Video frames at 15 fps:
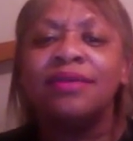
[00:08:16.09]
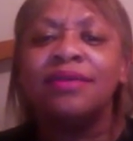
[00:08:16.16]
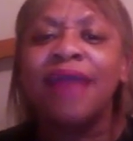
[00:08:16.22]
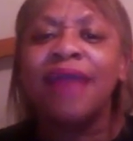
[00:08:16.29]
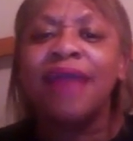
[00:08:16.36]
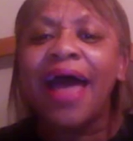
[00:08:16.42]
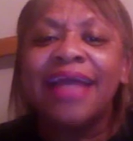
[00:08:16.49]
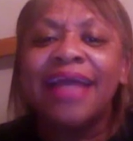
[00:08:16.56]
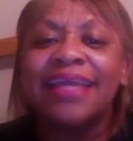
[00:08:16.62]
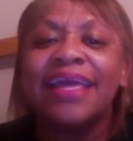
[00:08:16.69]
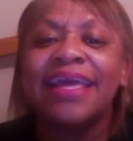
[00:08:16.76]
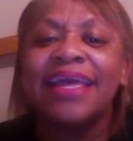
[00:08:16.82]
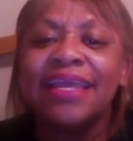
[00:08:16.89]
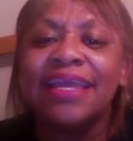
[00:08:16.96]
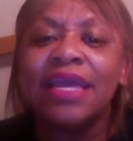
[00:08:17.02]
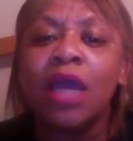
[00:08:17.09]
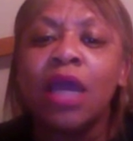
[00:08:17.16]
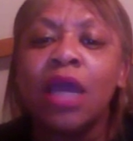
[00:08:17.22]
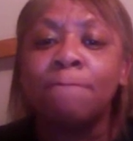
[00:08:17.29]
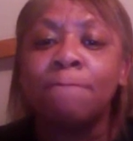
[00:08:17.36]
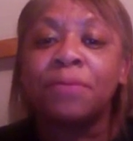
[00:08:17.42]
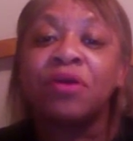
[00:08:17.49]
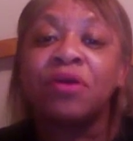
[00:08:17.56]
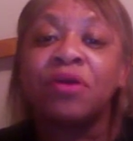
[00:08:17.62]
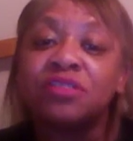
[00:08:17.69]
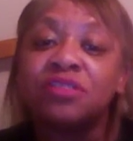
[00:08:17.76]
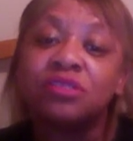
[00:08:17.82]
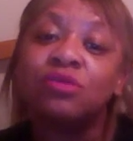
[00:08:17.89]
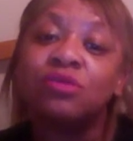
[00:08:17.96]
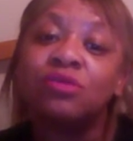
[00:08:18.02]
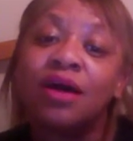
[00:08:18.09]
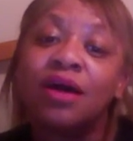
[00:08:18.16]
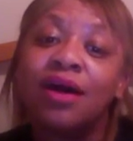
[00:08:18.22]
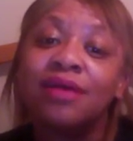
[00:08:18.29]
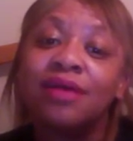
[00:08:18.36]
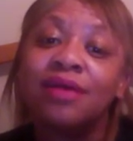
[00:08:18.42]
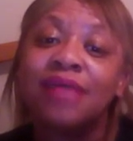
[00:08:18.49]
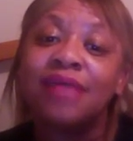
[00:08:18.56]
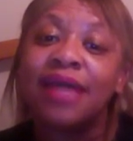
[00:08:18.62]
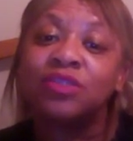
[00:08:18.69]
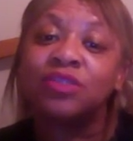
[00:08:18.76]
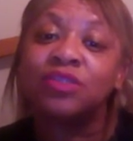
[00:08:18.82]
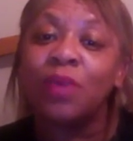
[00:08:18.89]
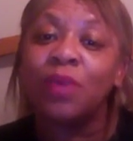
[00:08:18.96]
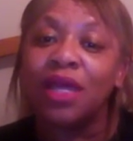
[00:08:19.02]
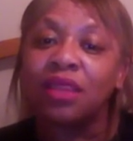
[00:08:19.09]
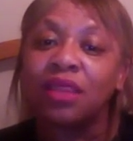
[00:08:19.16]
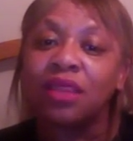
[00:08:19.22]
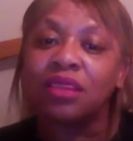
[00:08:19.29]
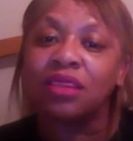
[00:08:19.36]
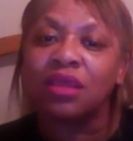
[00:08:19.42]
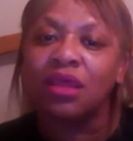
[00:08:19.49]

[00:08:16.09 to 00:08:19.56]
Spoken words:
not had any personal contact with,